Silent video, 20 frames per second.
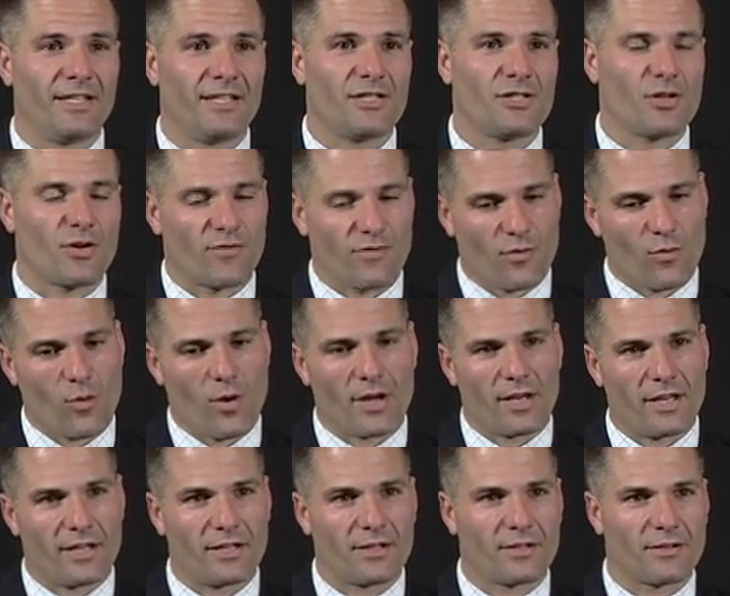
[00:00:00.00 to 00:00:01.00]
Served for 1
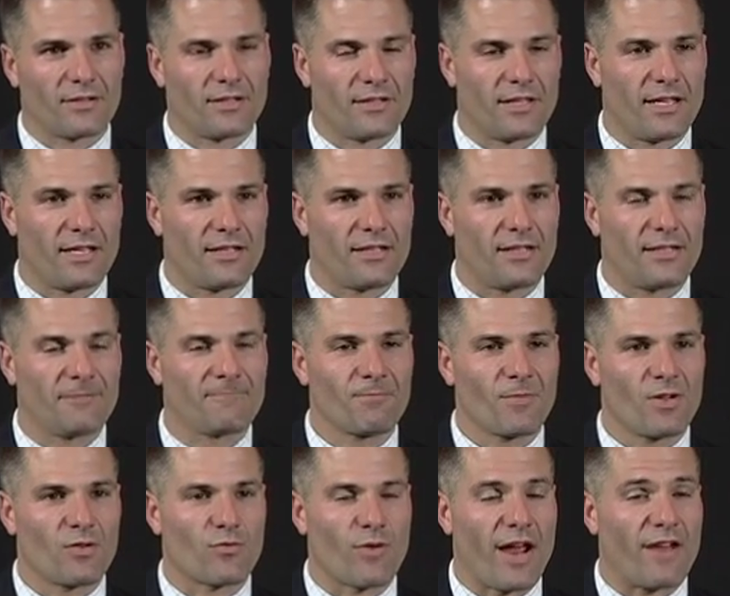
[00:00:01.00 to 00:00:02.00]
year and then
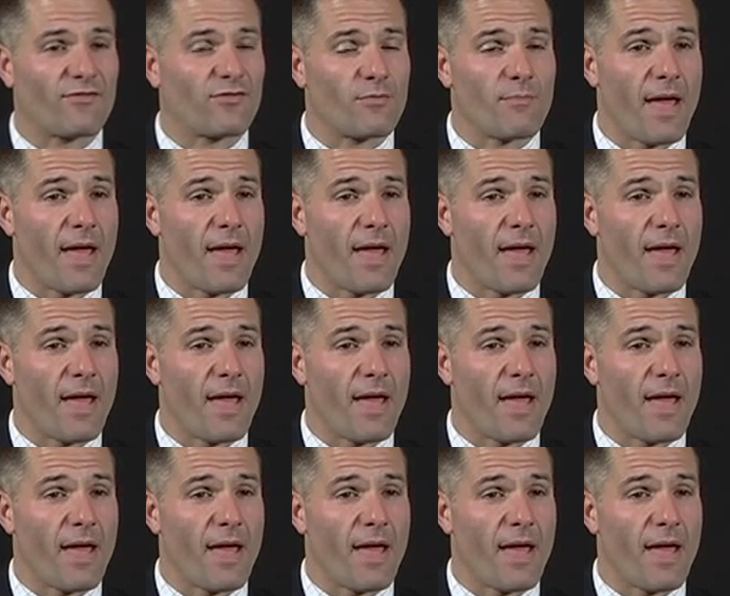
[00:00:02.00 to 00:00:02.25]
ran for